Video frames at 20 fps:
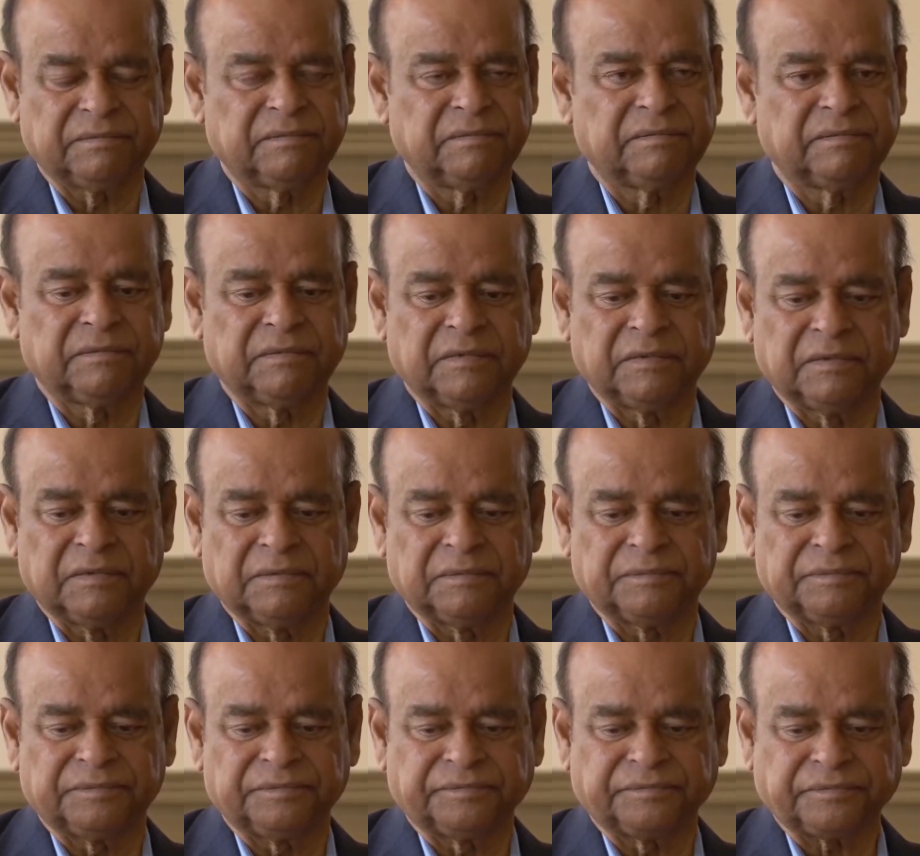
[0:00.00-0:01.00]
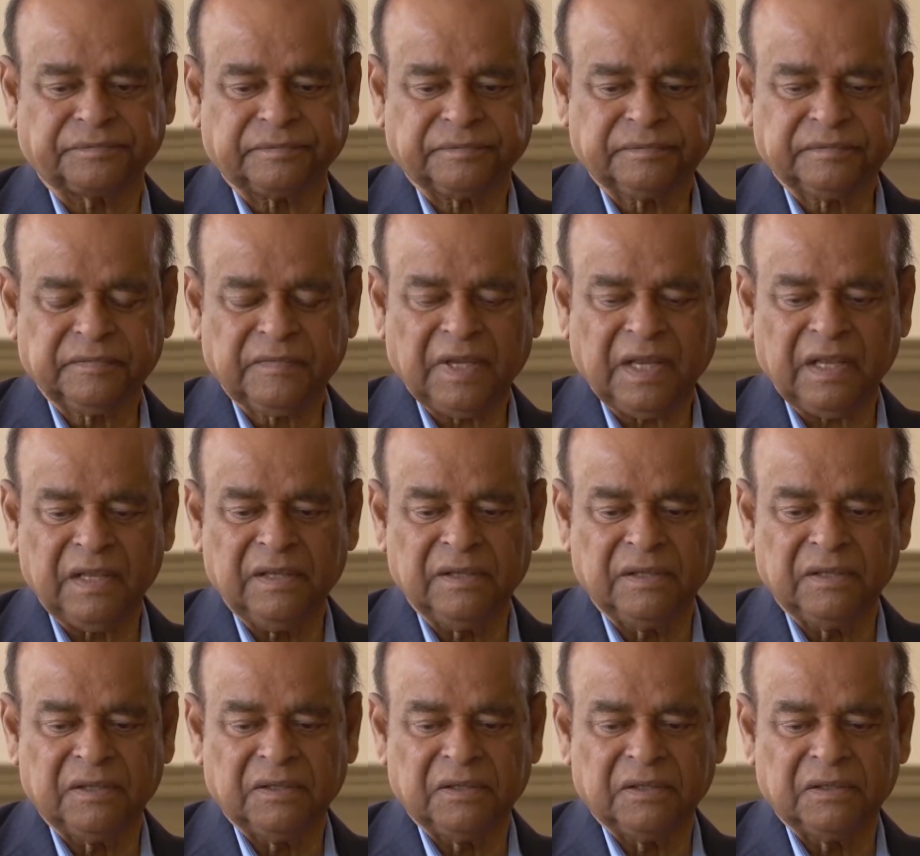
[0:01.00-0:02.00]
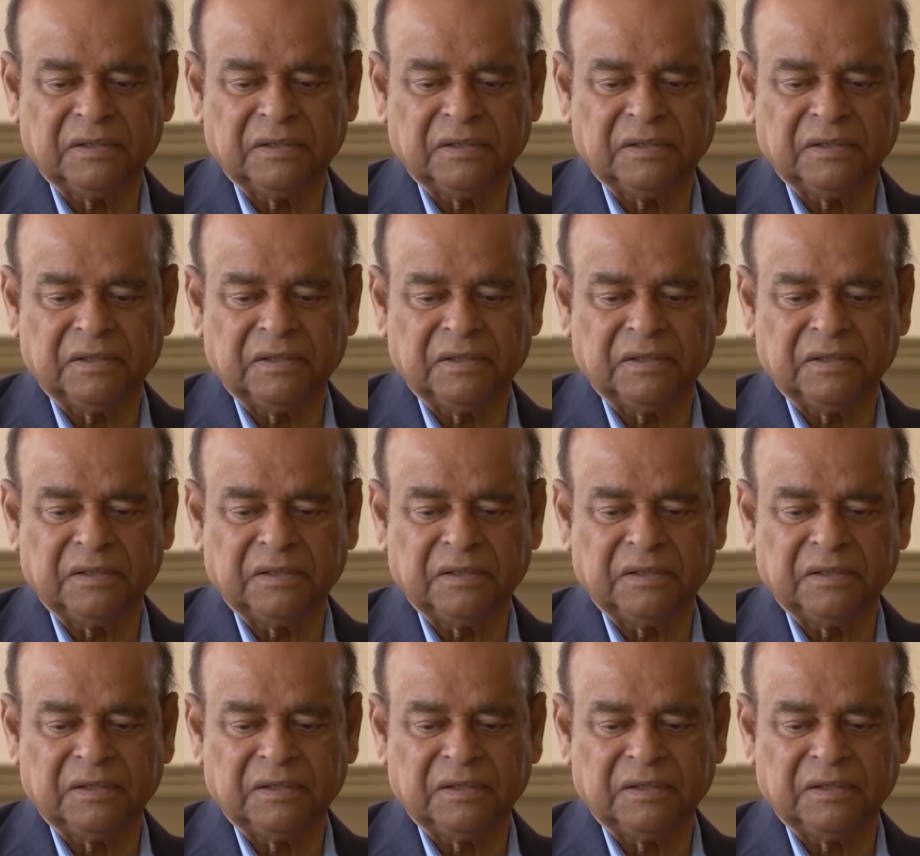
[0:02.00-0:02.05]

And keeping us away from the other.